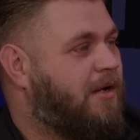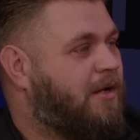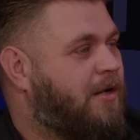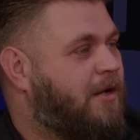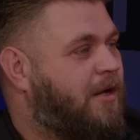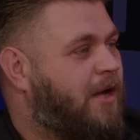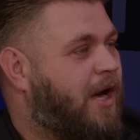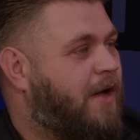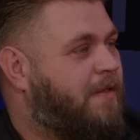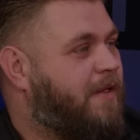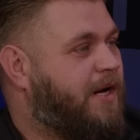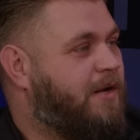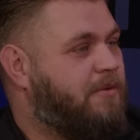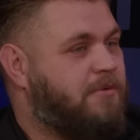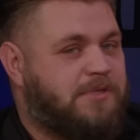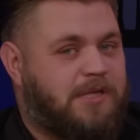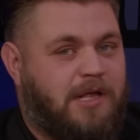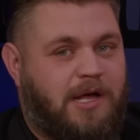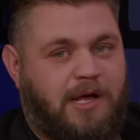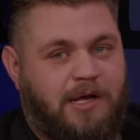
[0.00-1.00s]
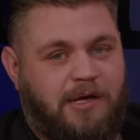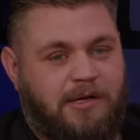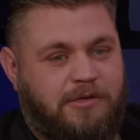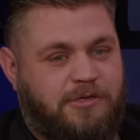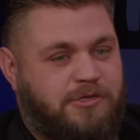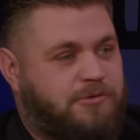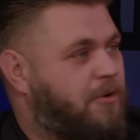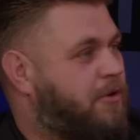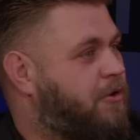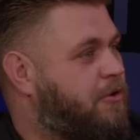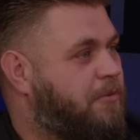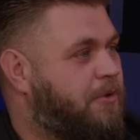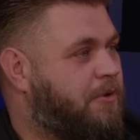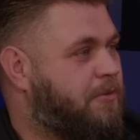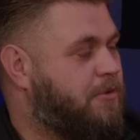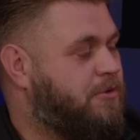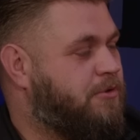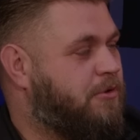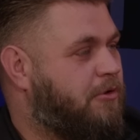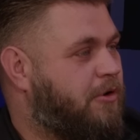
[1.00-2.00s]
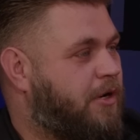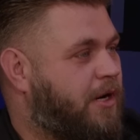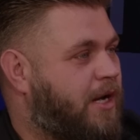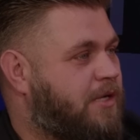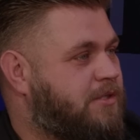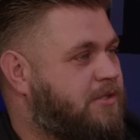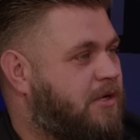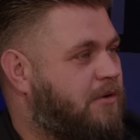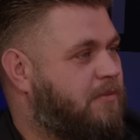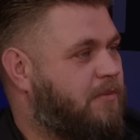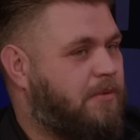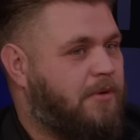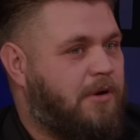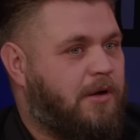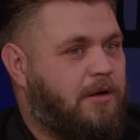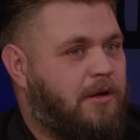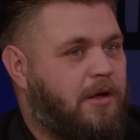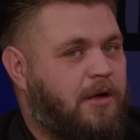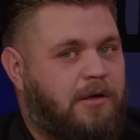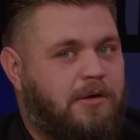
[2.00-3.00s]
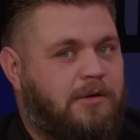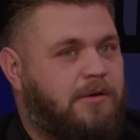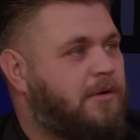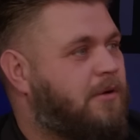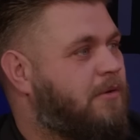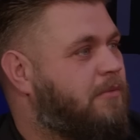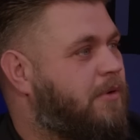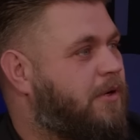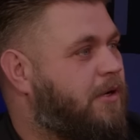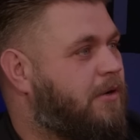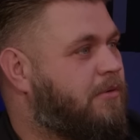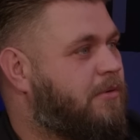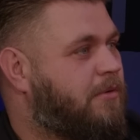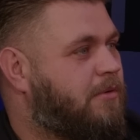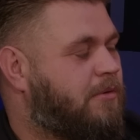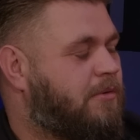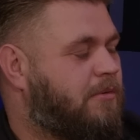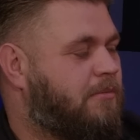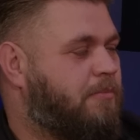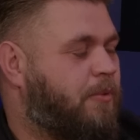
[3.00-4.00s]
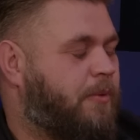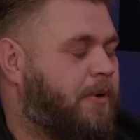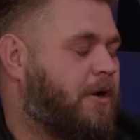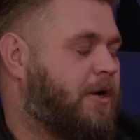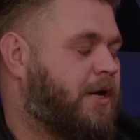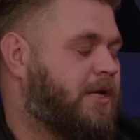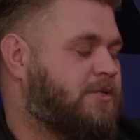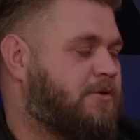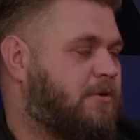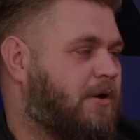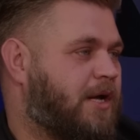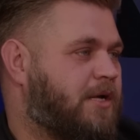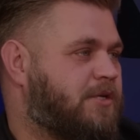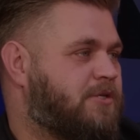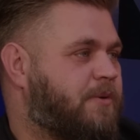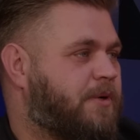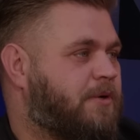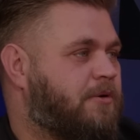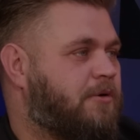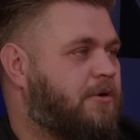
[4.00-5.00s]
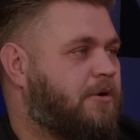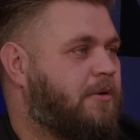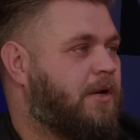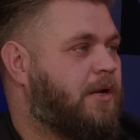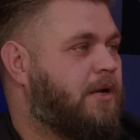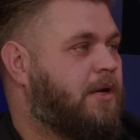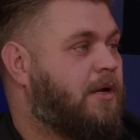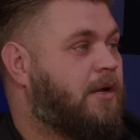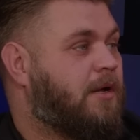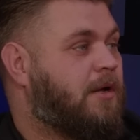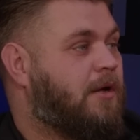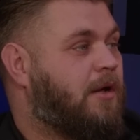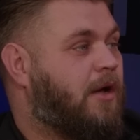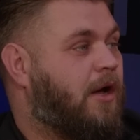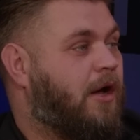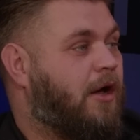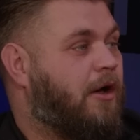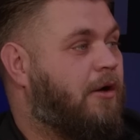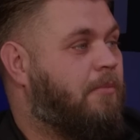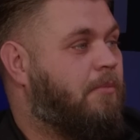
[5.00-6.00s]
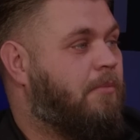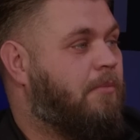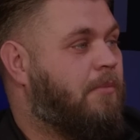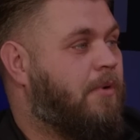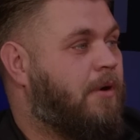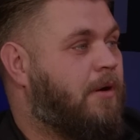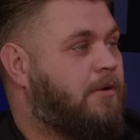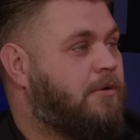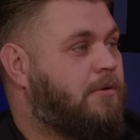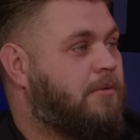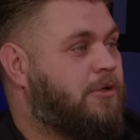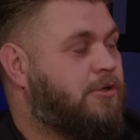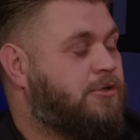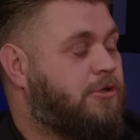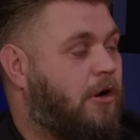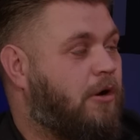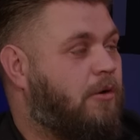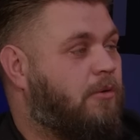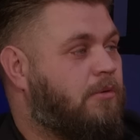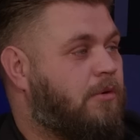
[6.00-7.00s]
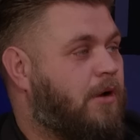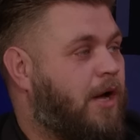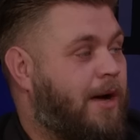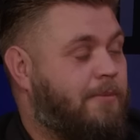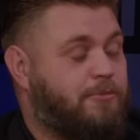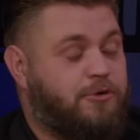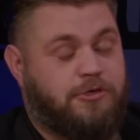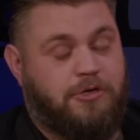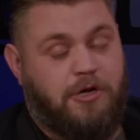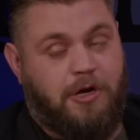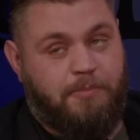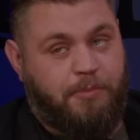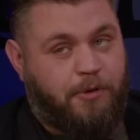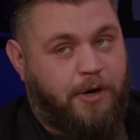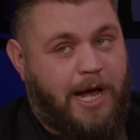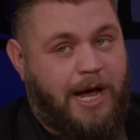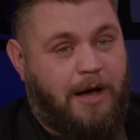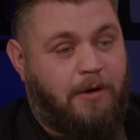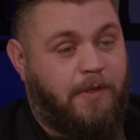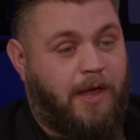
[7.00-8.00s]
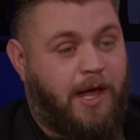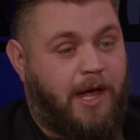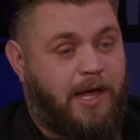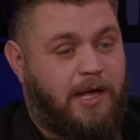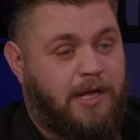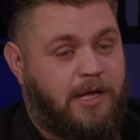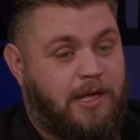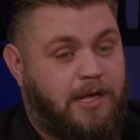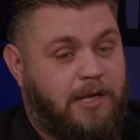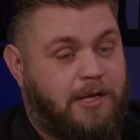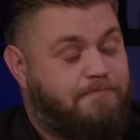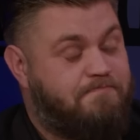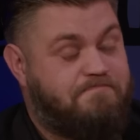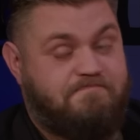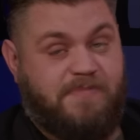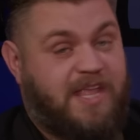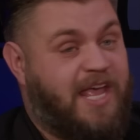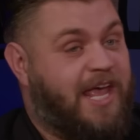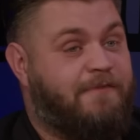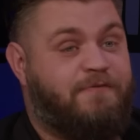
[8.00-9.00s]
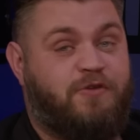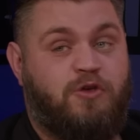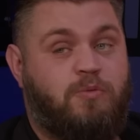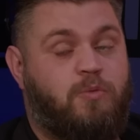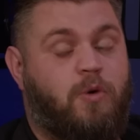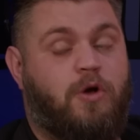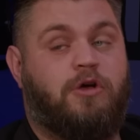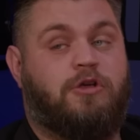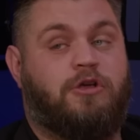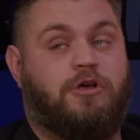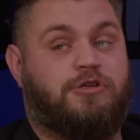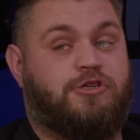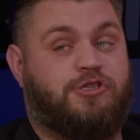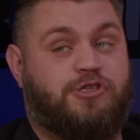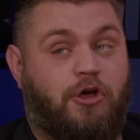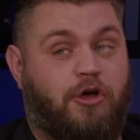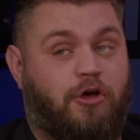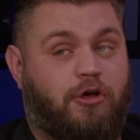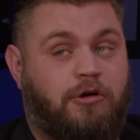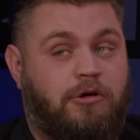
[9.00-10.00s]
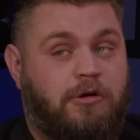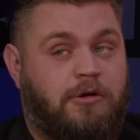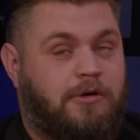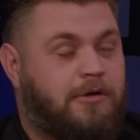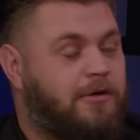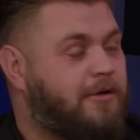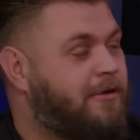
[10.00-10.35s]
Oh. And then he was like, "Do you want to come and do a tour in NASA?" And we were like, "Yeah, we do," but we got there too late, so we couldn't do it. Um, so I'm just going to put it out there: if you work at CERN,